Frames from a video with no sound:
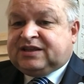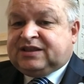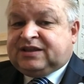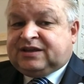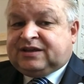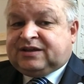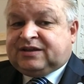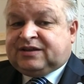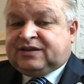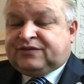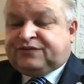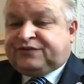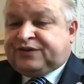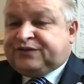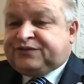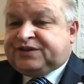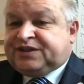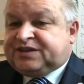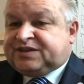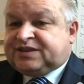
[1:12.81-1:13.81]
The
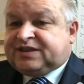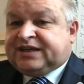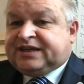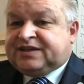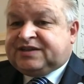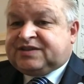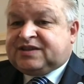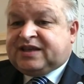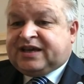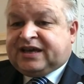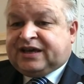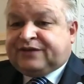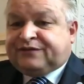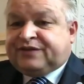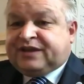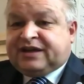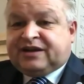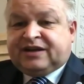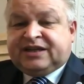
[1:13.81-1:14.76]
50 states, they have their